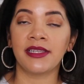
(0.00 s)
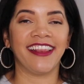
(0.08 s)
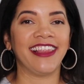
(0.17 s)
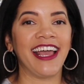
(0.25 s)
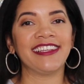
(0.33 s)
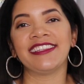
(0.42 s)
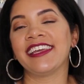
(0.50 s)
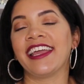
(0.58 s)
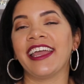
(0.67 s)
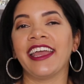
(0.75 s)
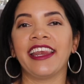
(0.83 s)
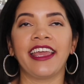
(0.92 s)
And lastly,
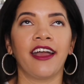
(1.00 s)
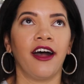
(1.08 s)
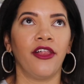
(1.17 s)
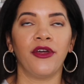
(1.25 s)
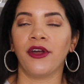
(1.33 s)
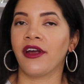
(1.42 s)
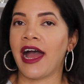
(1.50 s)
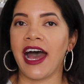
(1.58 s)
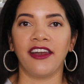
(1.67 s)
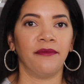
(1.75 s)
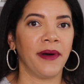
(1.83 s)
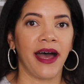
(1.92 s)
any other
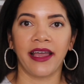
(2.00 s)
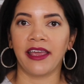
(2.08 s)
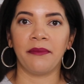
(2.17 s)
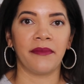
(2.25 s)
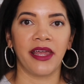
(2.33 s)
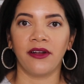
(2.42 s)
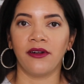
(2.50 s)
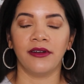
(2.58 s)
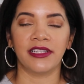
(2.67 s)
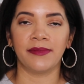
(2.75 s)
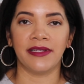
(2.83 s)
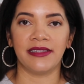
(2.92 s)
out-of-pocket medical
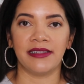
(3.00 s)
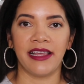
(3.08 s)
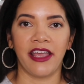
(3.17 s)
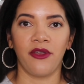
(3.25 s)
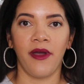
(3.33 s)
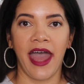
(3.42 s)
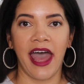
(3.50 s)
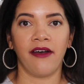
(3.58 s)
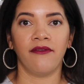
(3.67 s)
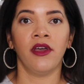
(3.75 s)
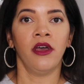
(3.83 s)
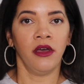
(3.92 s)
expenses that you have,